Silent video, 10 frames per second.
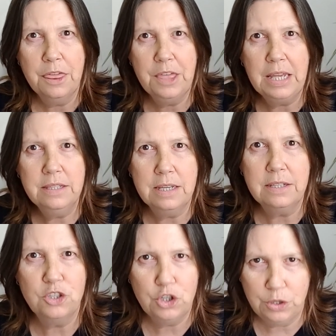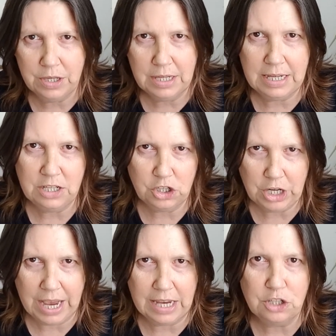things externally to
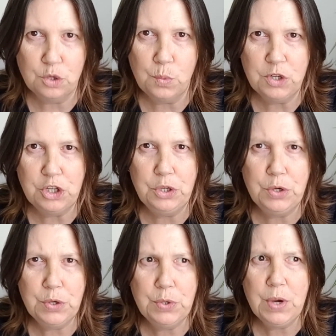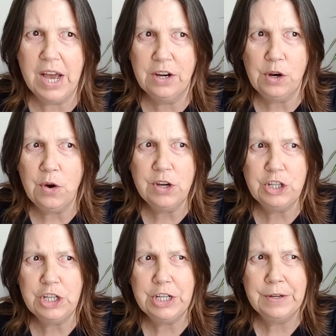change, which you are not